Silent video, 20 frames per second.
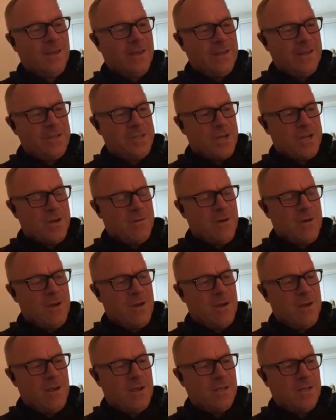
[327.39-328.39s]
in Joe
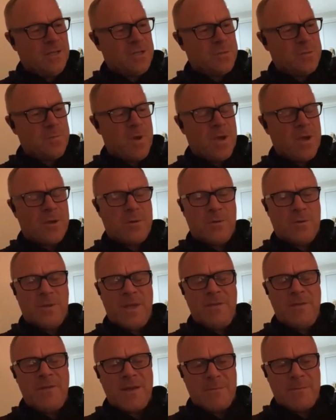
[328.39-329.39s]
Hart, Schmeichel,
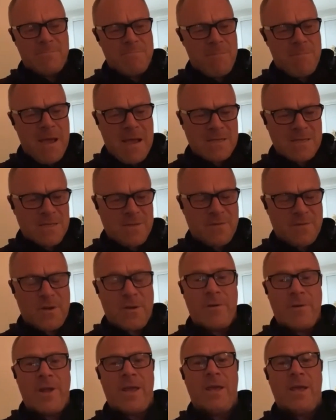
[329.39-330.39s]
they've had massive
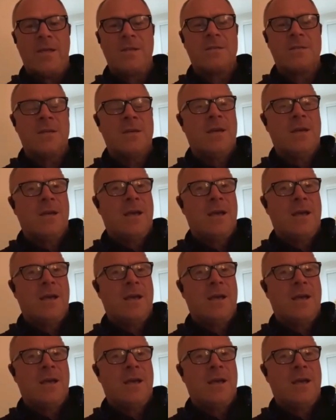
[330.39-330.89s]
careers,